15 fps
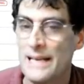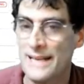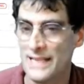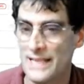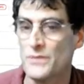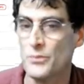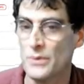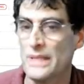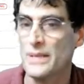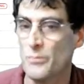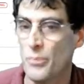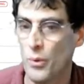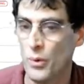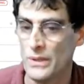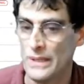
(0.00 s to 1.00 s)
That's really
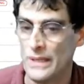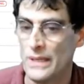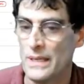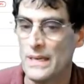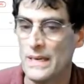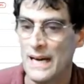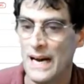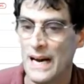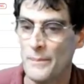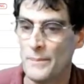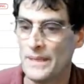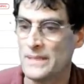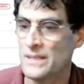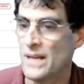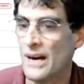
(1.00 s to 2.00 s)
important
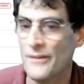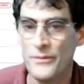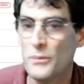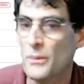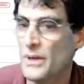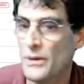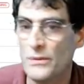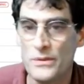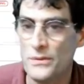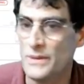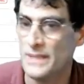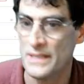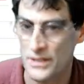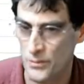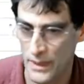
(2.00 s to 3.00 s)
because often we don't do
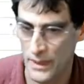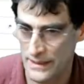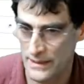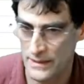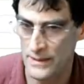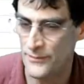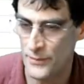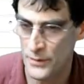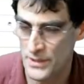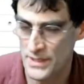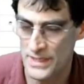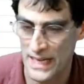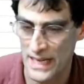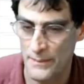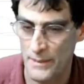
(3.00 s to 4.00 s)
things the first
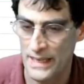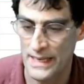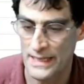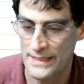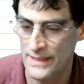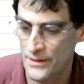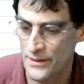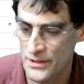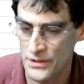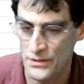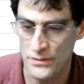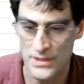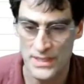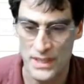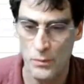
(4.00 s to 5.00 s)
time. And I tell the
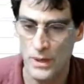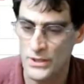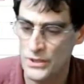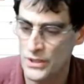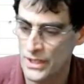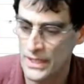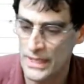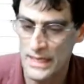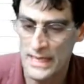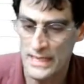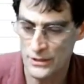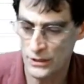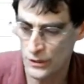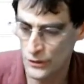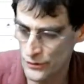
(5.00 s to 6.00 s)
students, I want you
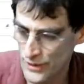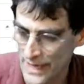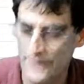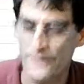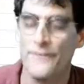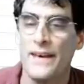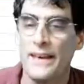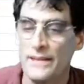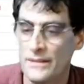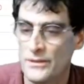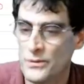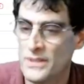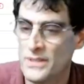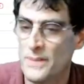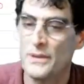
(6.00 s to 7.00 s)
to learn how to fail,
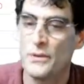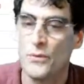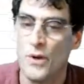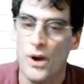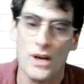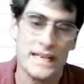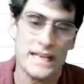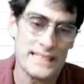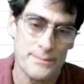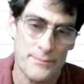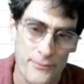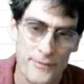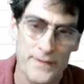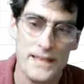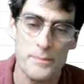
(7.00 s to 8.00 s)
do something wrong, get some
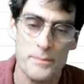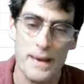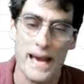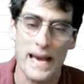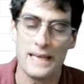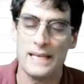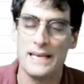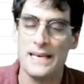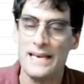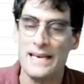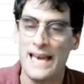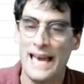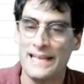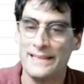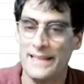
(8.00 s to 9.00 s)
feedback,
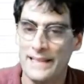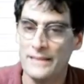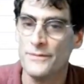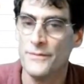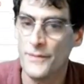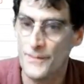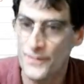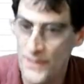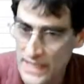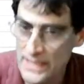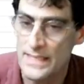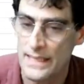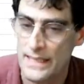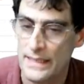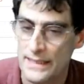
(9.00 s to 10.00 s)
and then
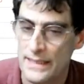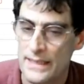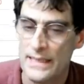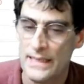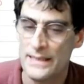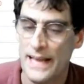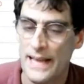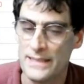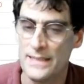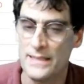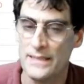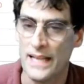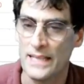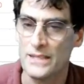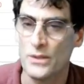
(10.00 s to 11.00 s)
fix it. That's
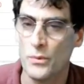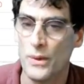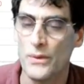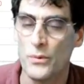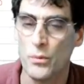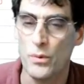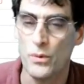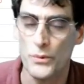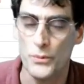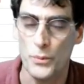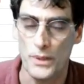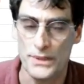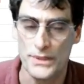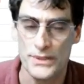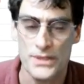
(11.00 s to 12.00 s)
the way the world
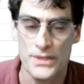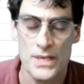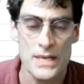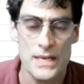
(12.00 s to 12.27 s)
works.